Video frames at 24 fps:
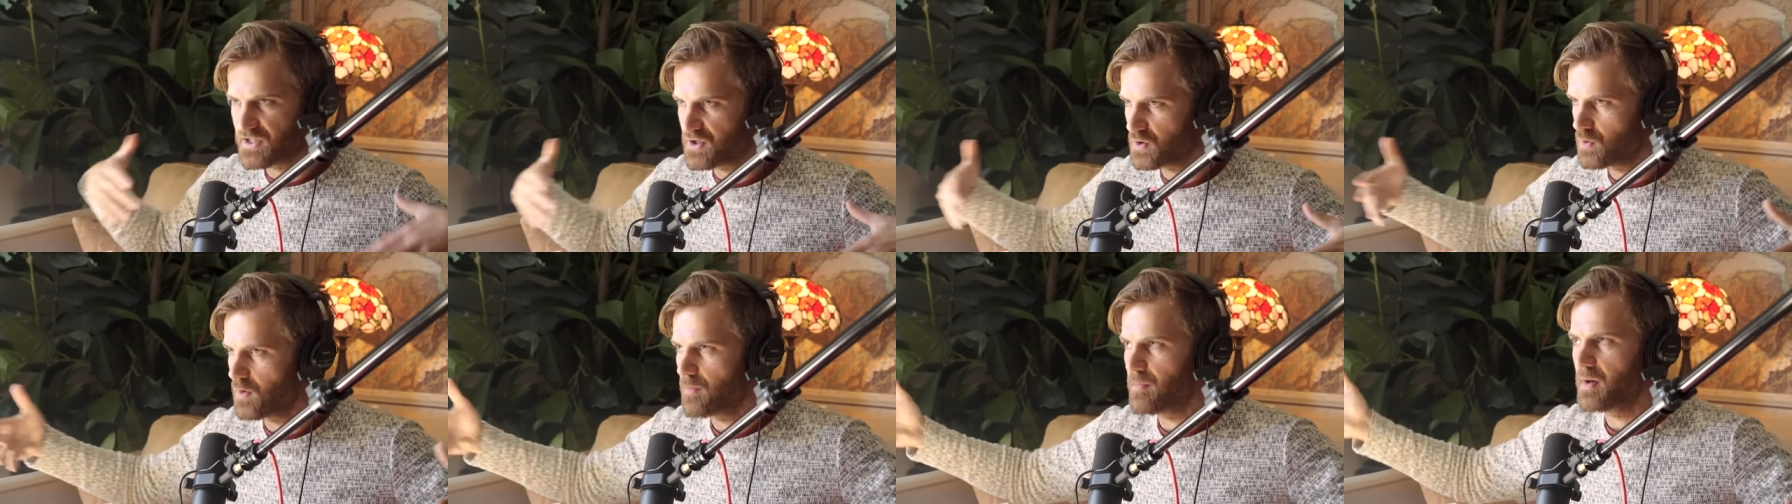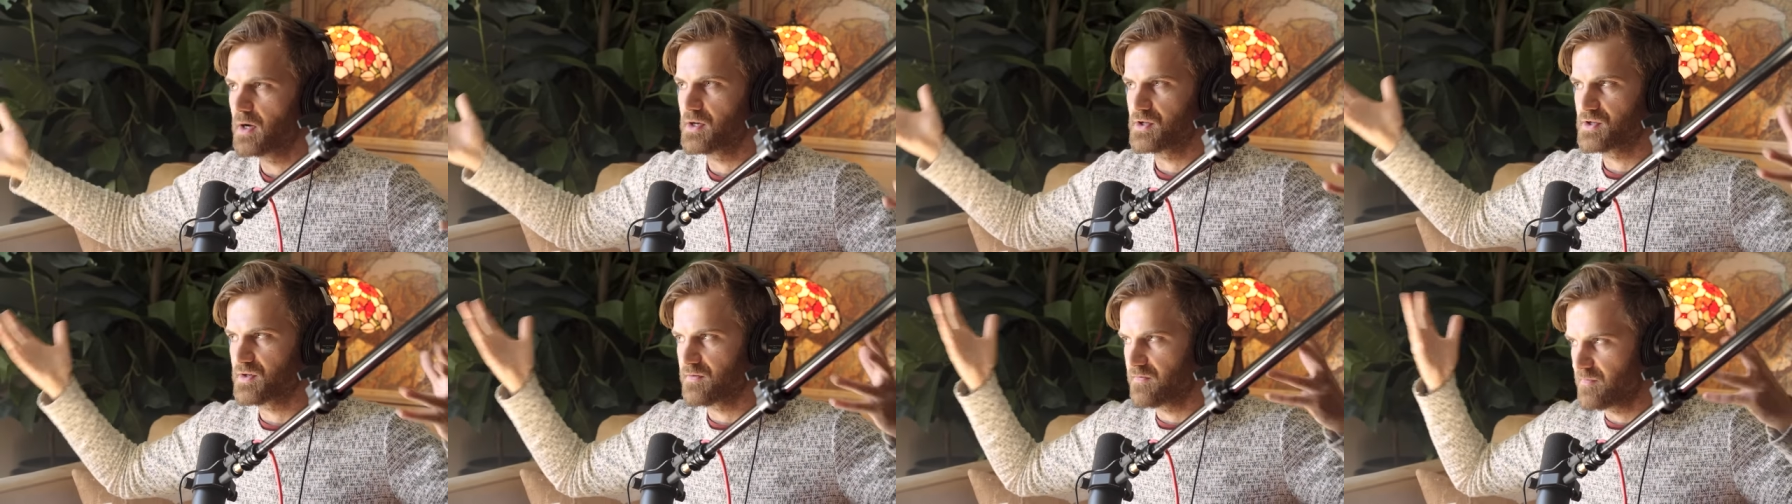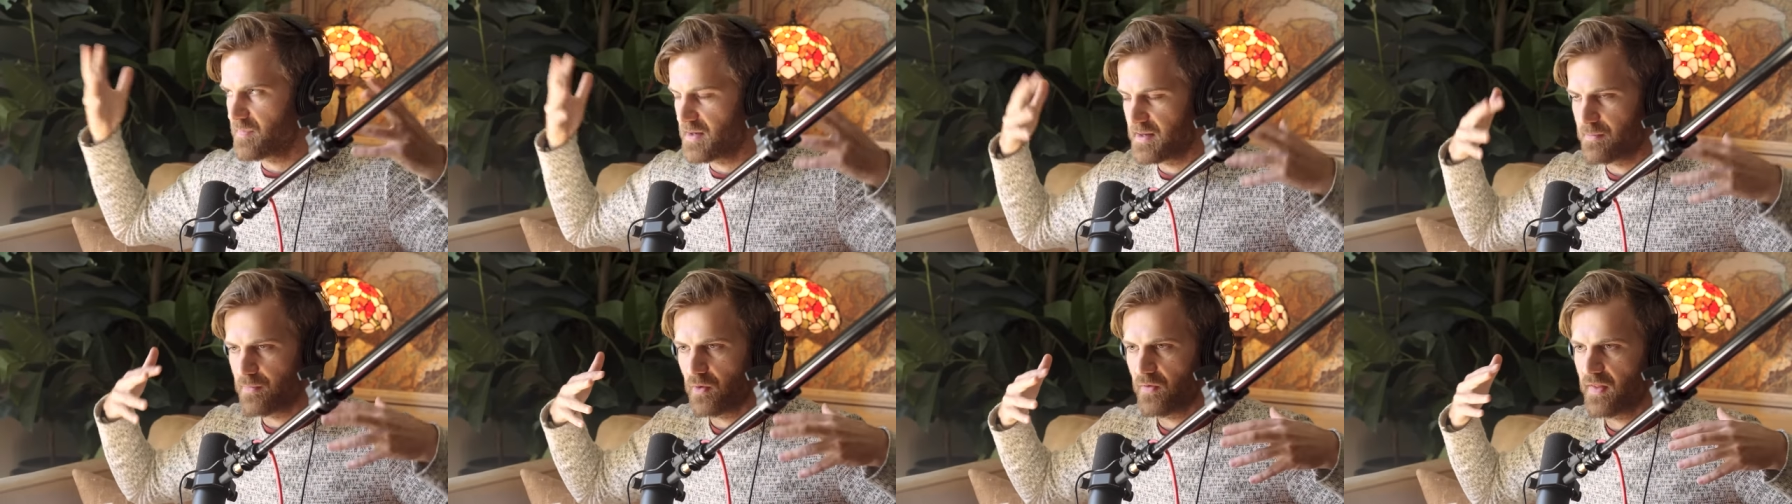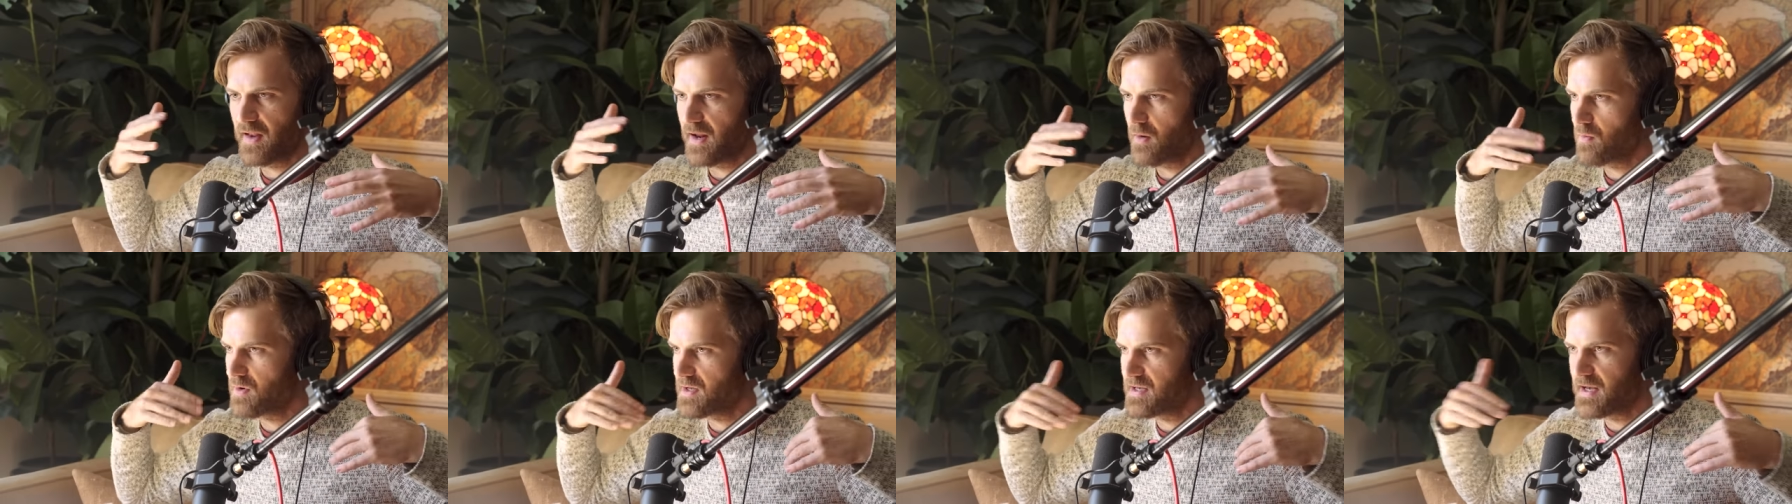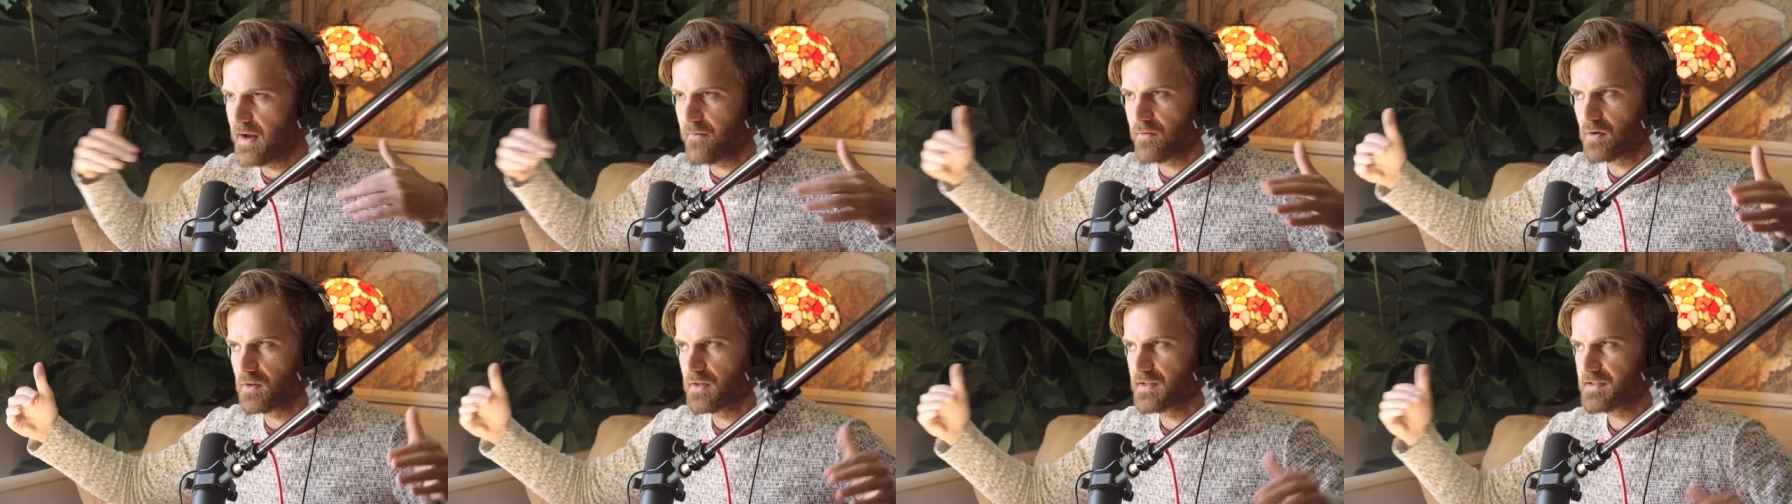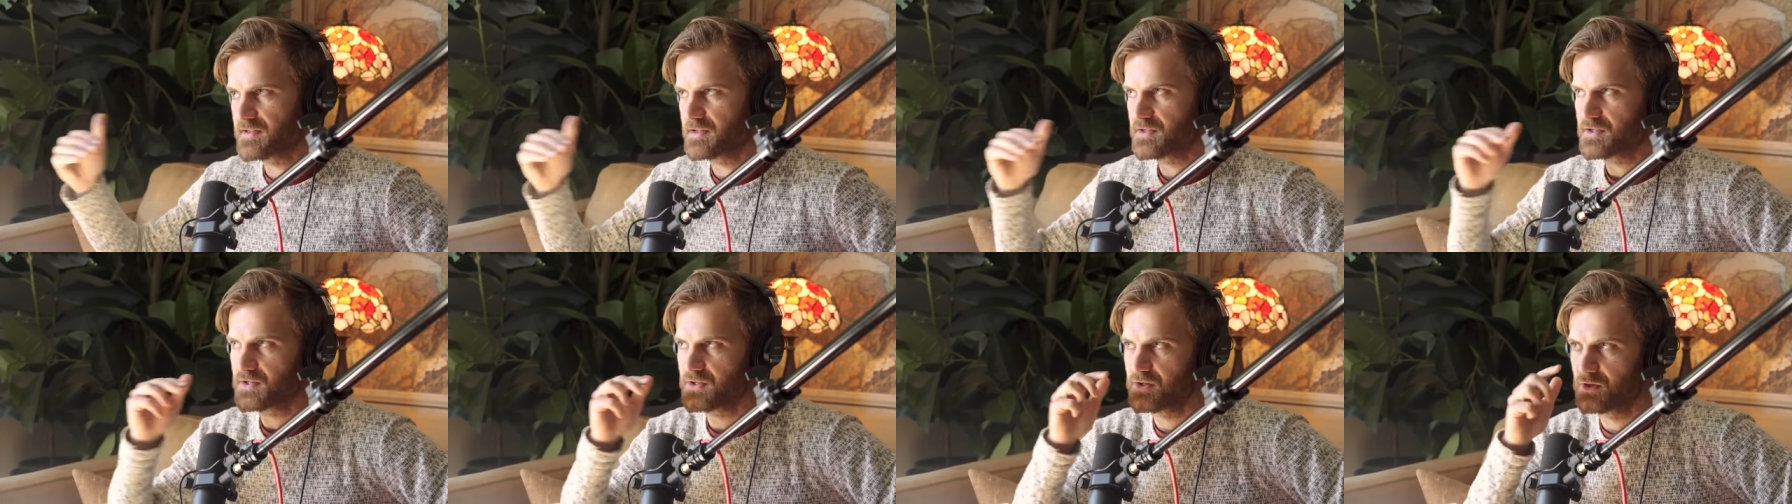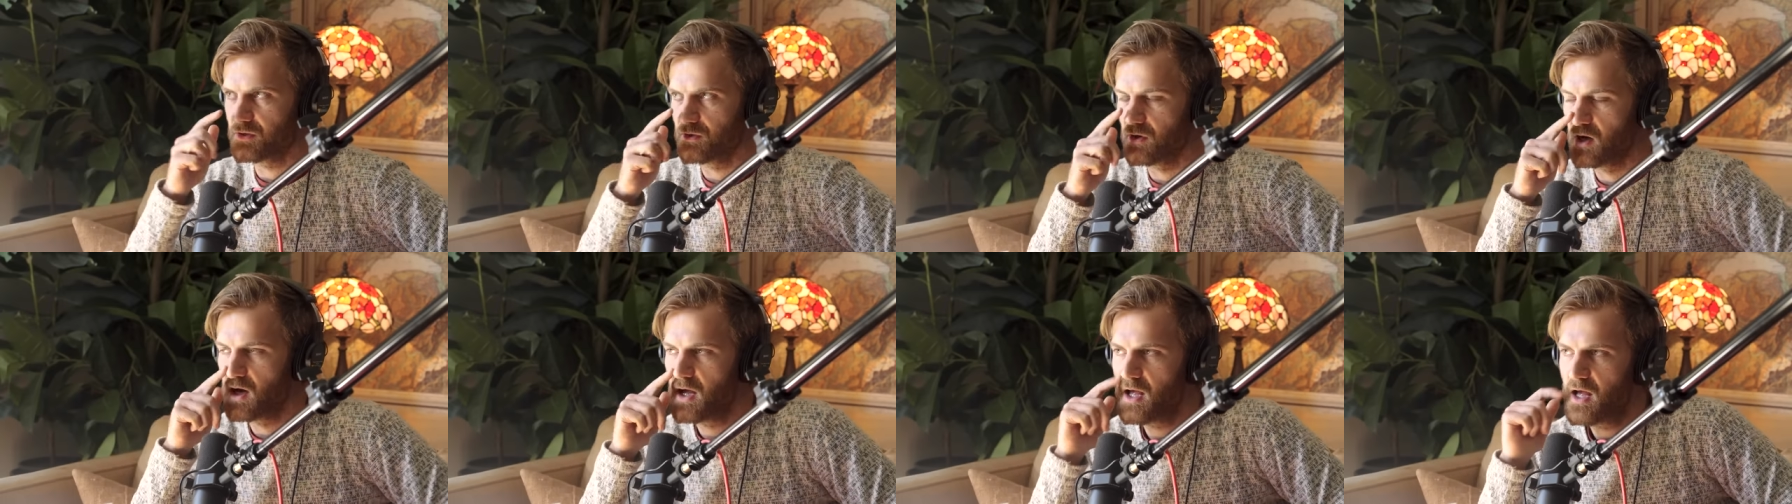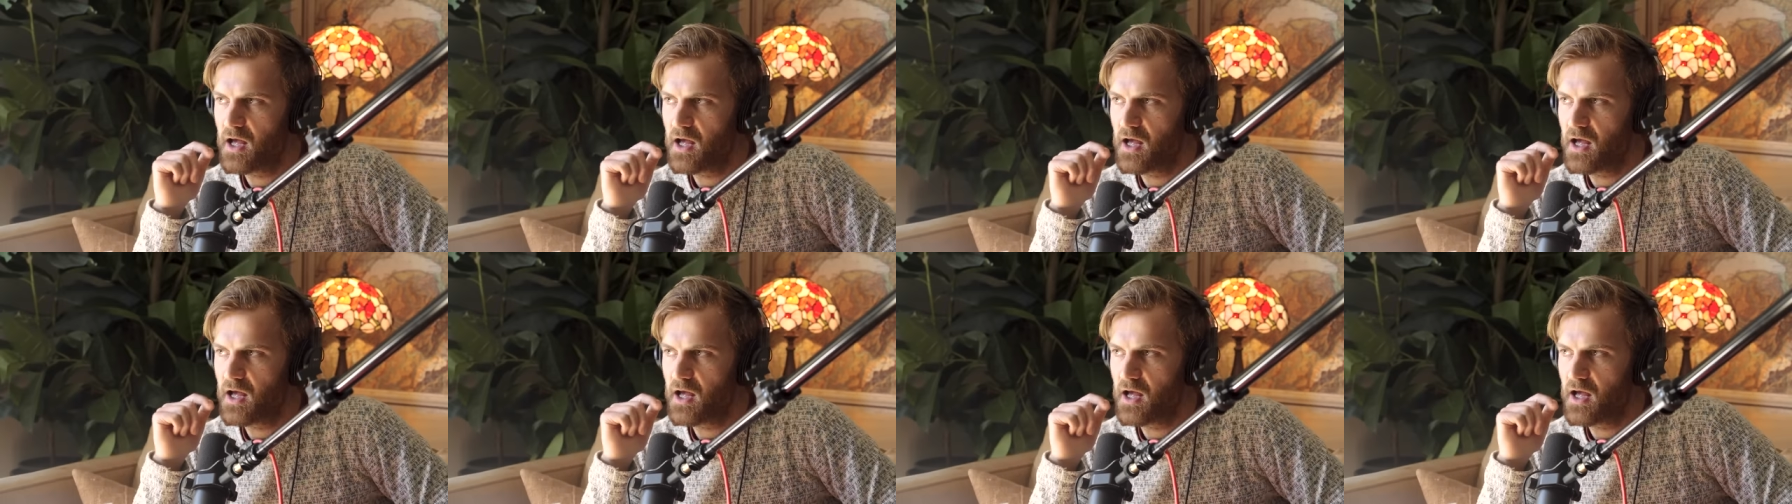to a bunch of people that I would never listen to.